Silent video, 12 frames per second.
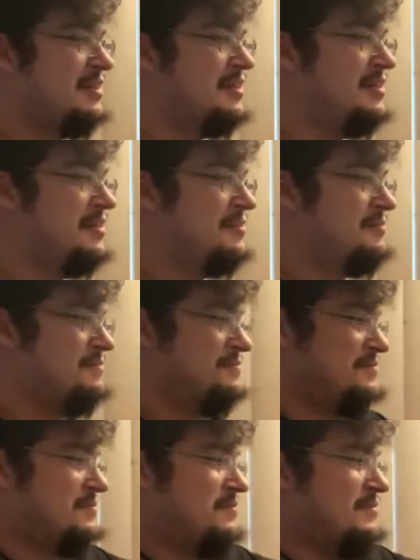I'd
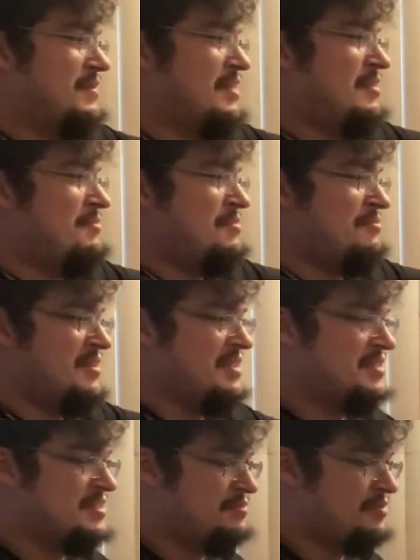be really
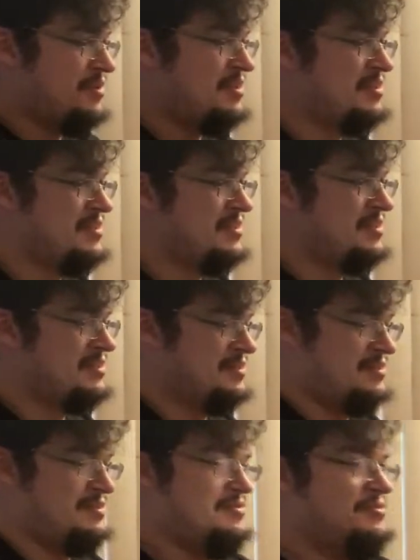disappointed.
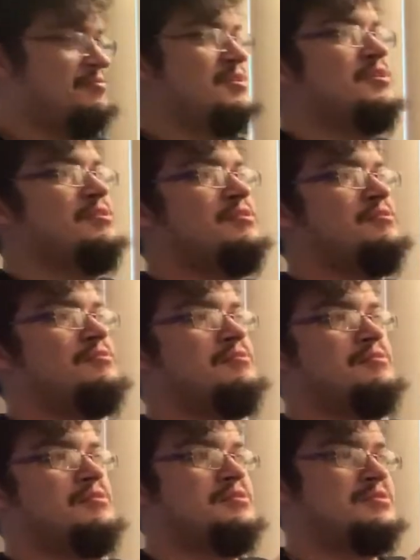Oh wait,
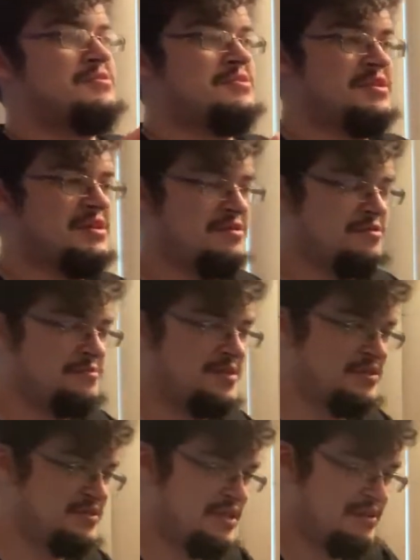is there tape? Oh,
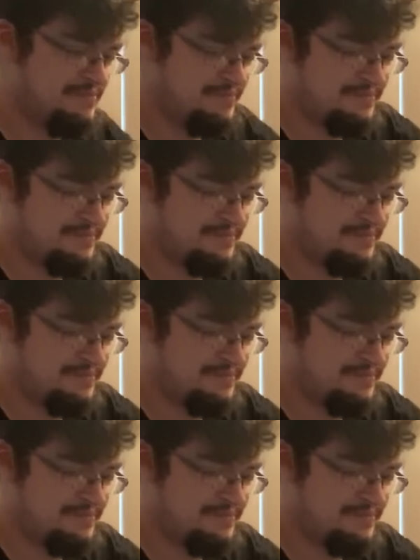there's tape.